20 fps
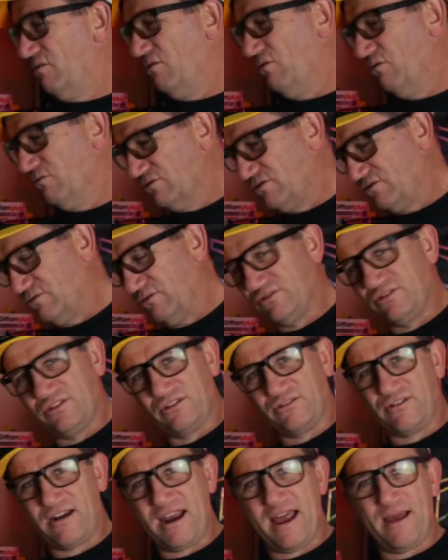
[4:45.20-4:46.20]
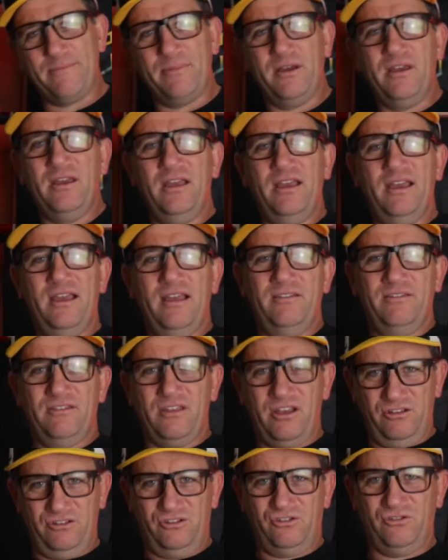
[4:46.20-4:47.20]
all sorts of crap.
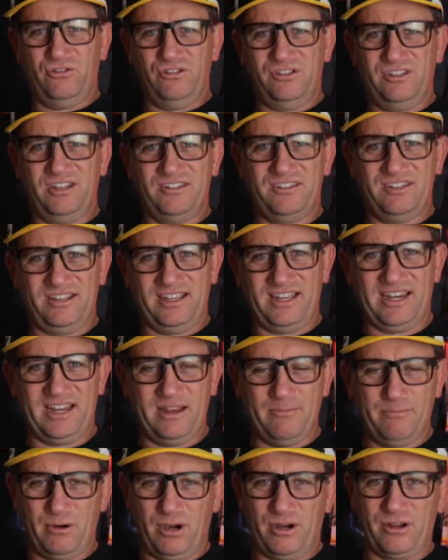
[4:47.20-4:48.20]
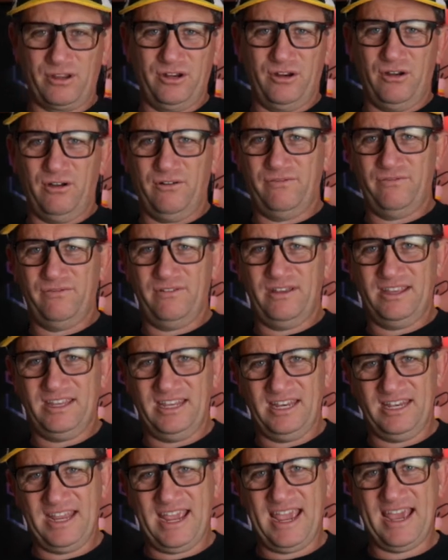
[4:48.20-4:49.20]
Those joysticks are going to get broken off and
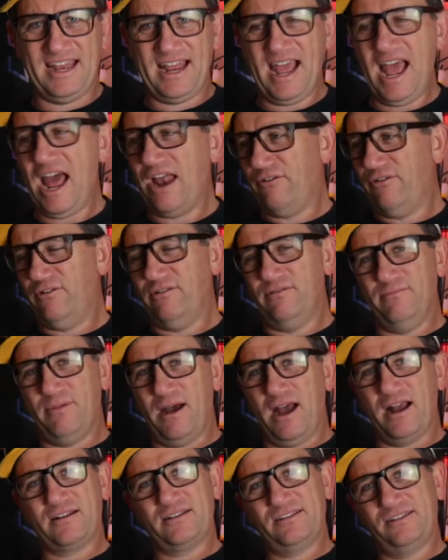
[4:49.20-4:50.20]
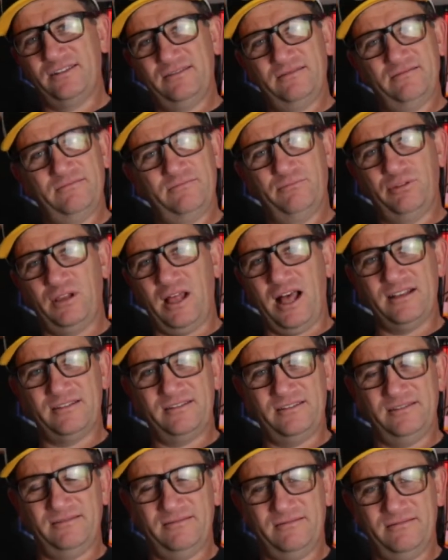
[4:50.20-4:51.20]
you're down $100
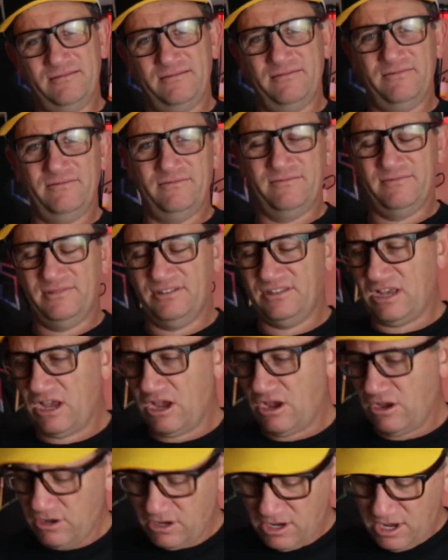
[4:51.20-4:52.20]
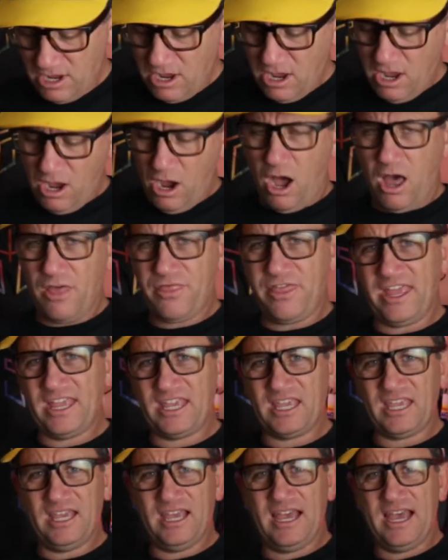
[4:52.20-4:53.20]
plus. So I
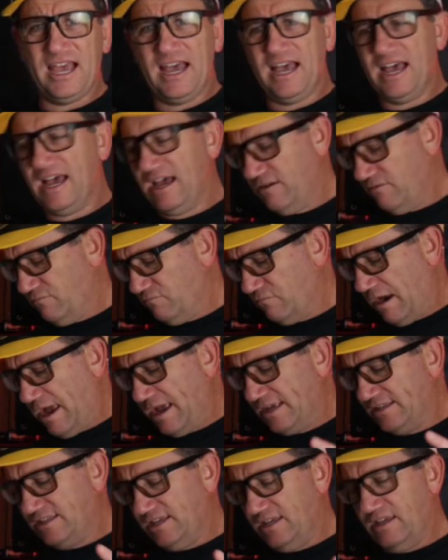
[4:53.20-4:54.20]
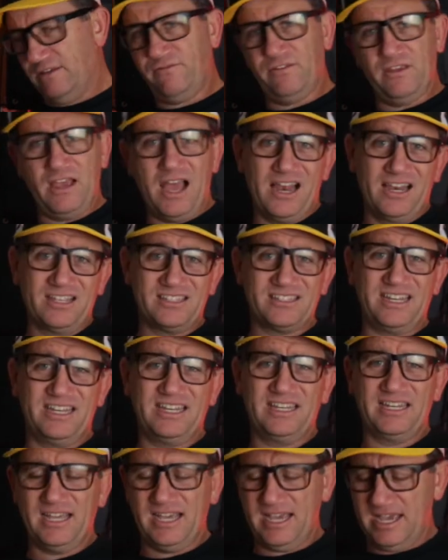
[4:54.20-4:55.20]
think Razr, if you are
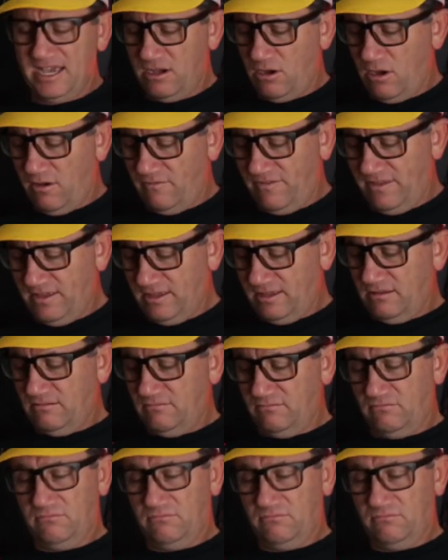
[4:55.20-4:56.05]
listening, I think